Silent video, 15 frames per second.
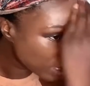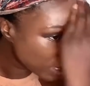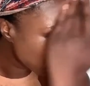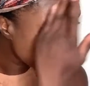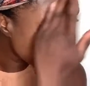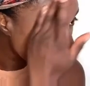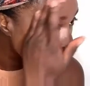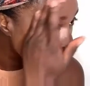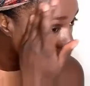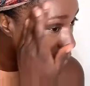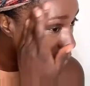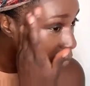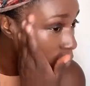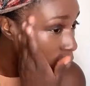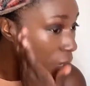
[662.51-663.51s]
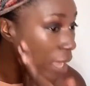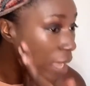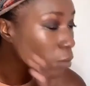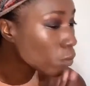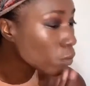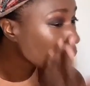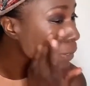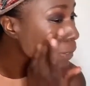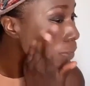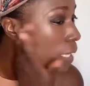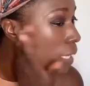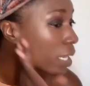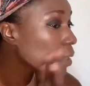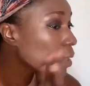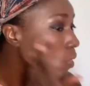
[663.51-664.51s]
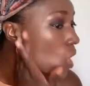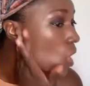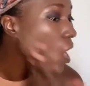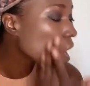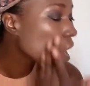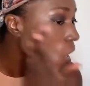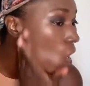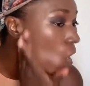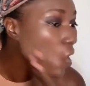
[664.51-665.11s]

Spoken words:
skin tone and really set in that